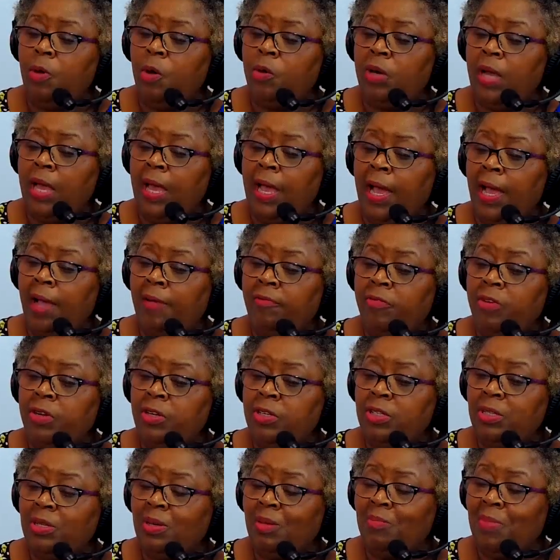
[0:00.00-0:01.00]
On
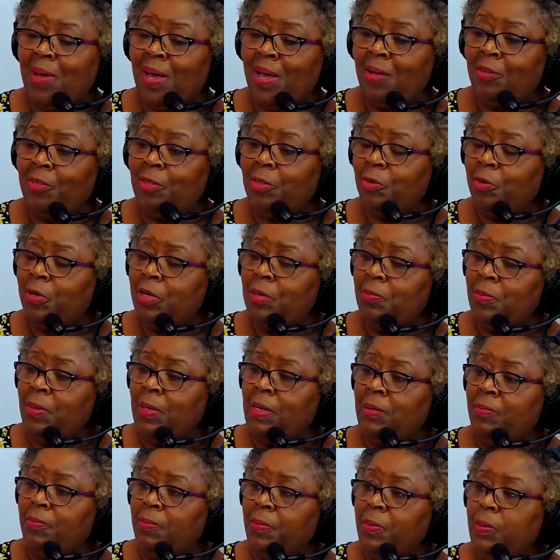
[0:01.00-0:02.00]
average, about 3
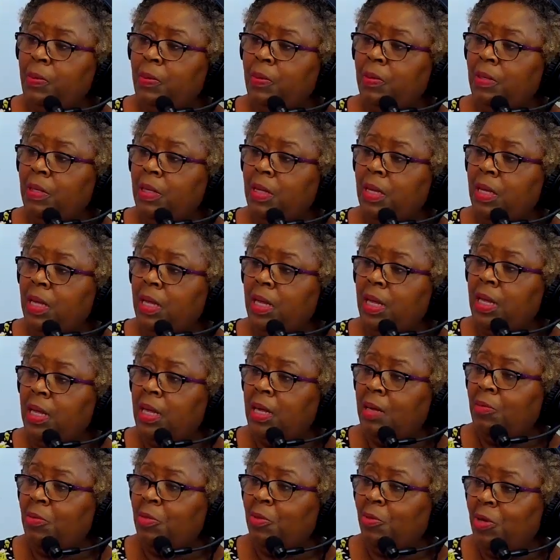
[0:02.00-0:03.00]
people,
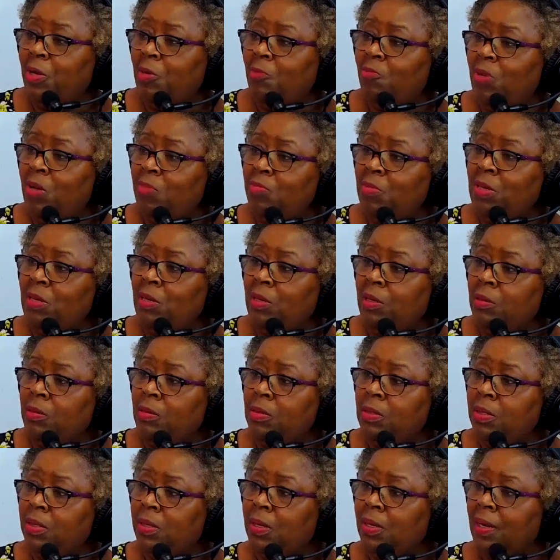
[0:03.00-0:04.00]
3 women
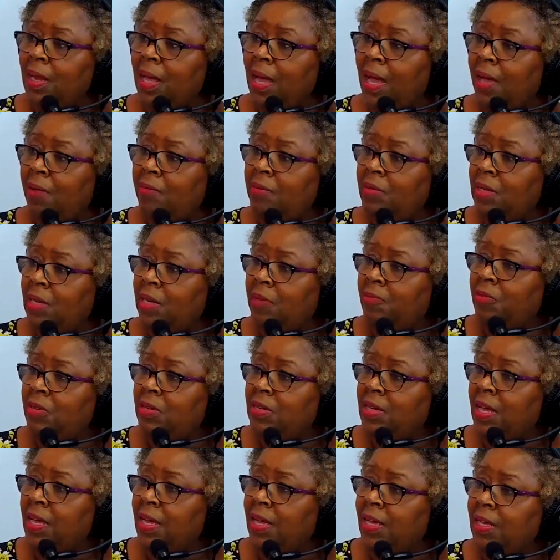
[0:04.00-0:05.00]
lose their lives every
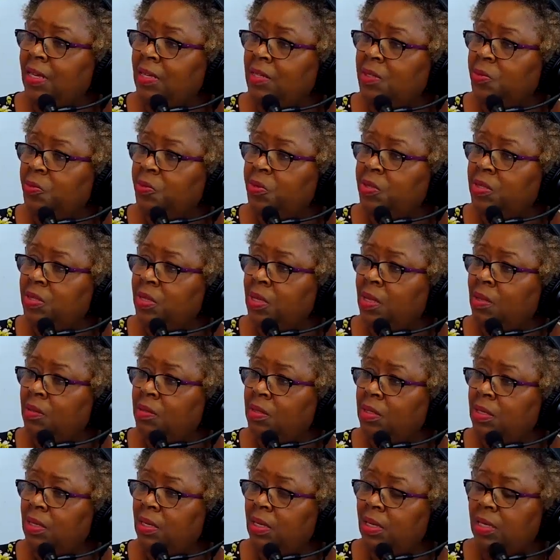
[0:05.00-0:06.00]
day as a
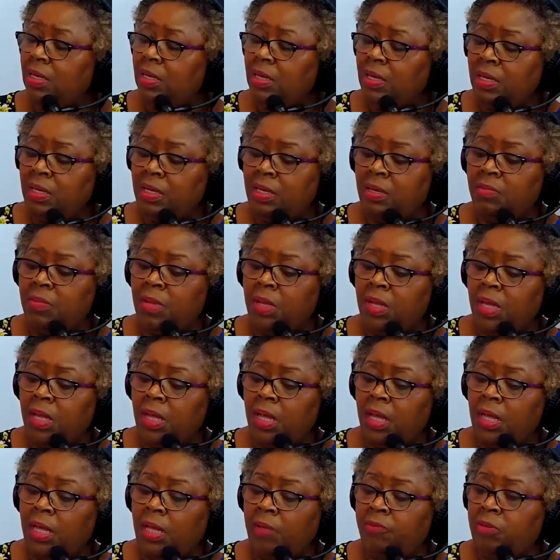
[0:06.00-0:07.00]
result um,
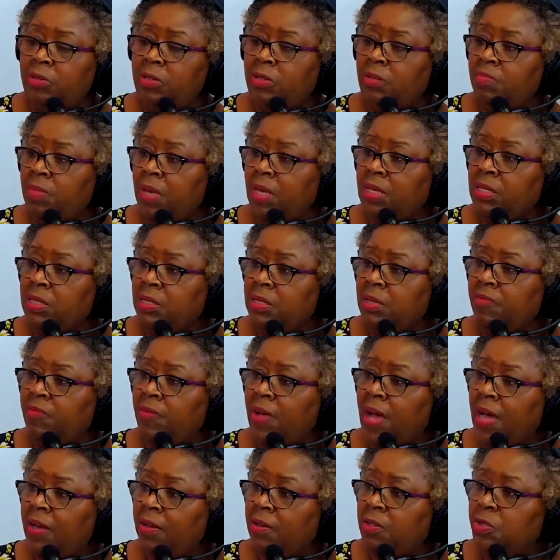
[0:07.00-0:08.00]
of a domestic
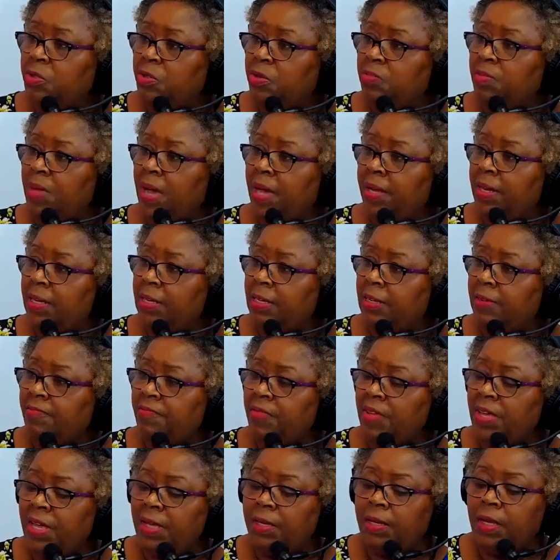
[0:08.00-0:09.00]
violence traumatic
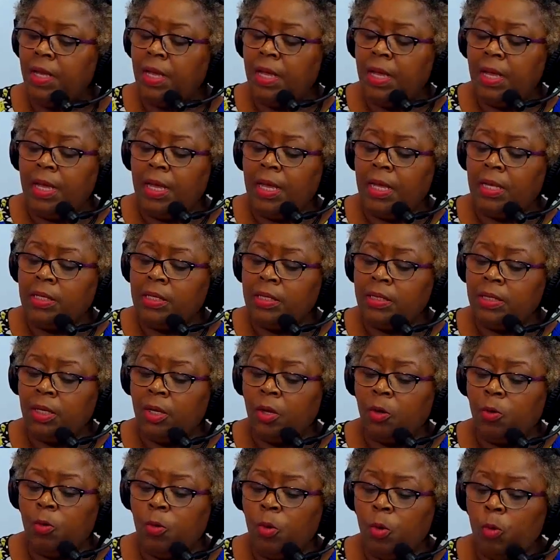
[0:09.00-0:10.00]
event. And
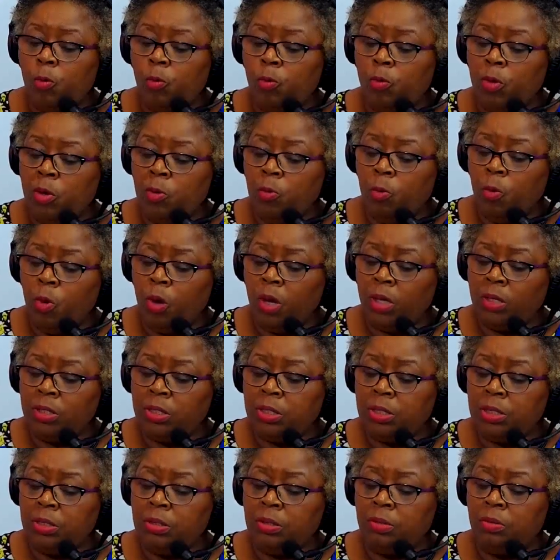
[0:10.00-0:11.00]
so we want
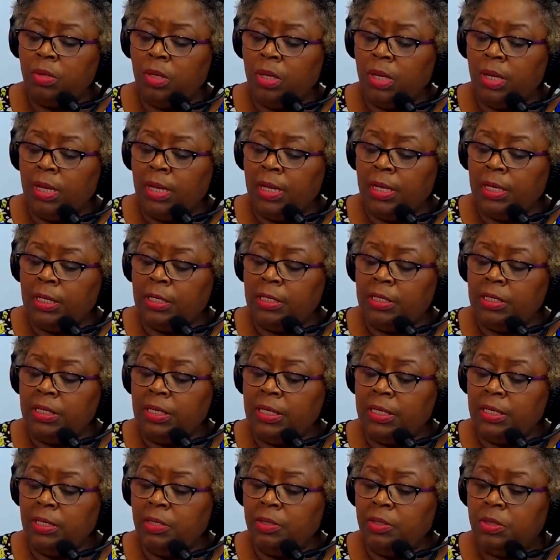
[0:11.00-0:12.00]
to
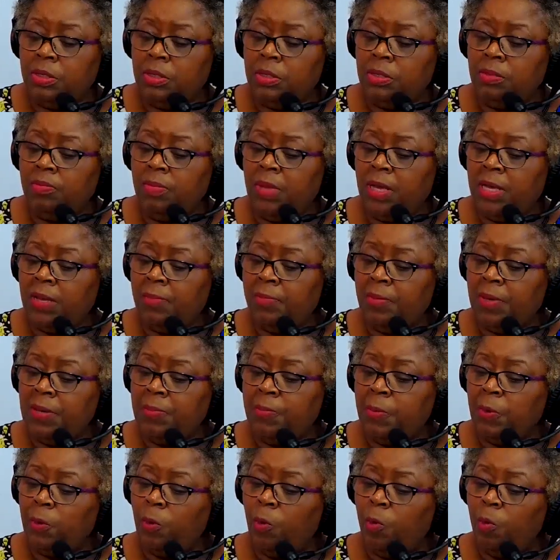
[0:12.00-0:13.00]
continue to make
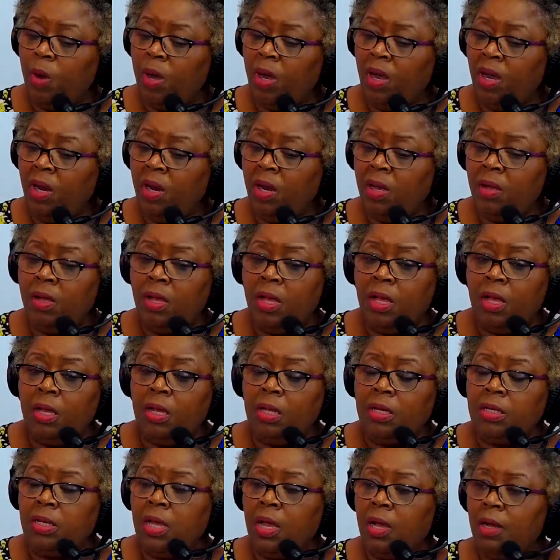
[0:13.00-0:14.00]
people aware,
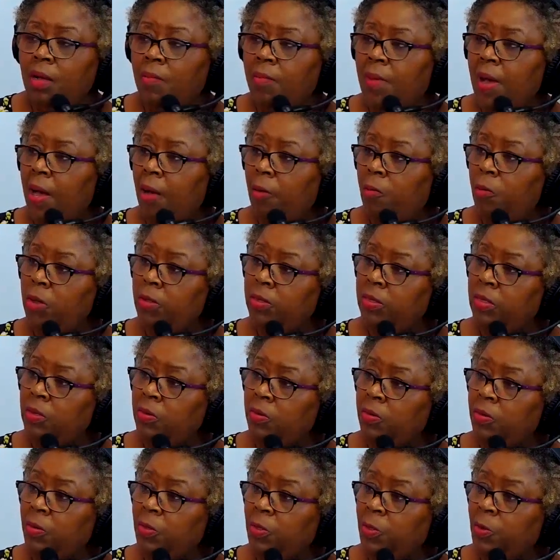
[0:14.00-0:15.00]
talk about what
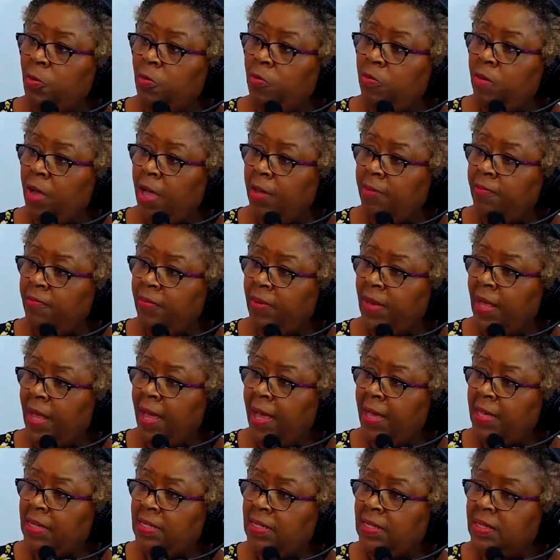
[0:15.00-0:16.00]
the red
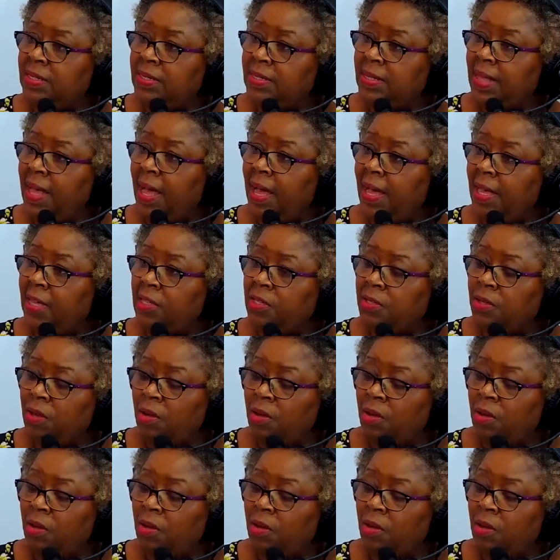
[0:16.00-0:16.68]
flags and signs